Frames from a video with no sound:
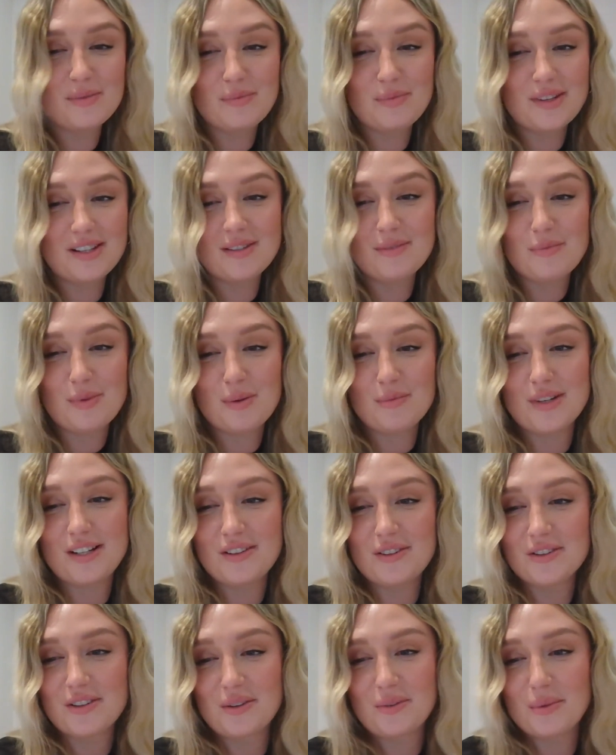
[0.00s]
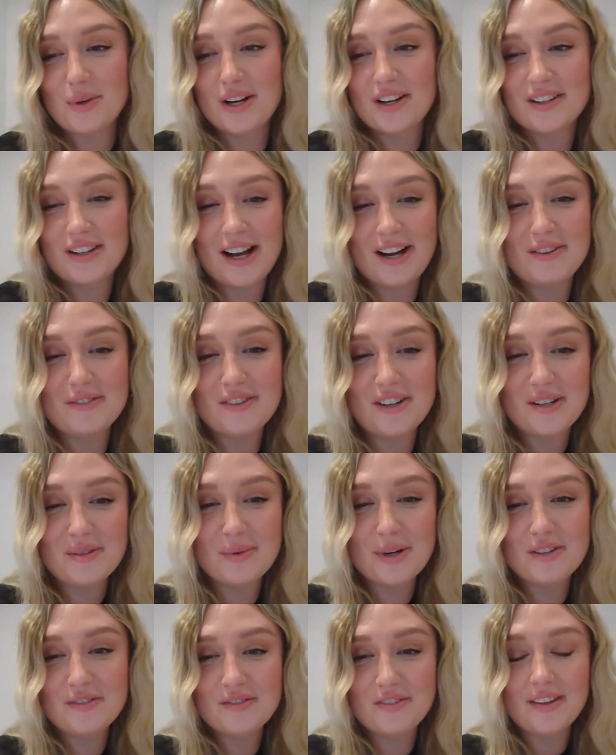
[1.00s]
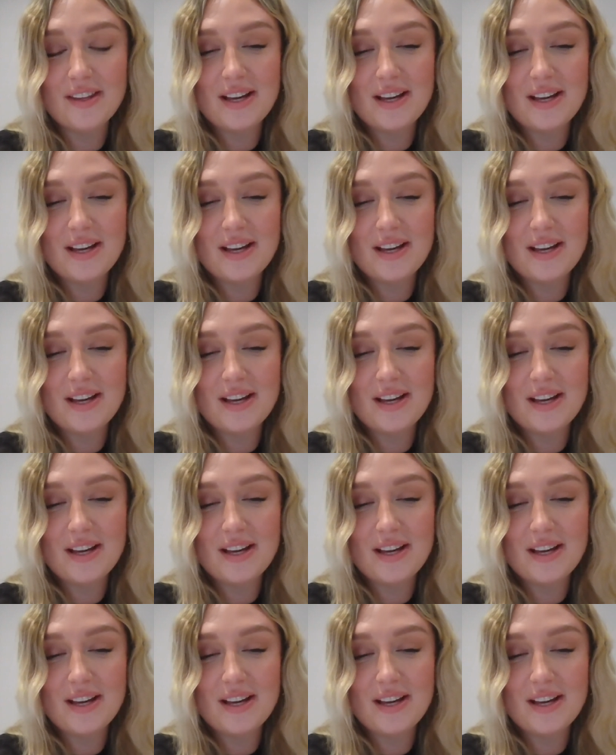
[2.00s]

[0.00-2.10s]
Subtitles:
it's probably not going to work out very well for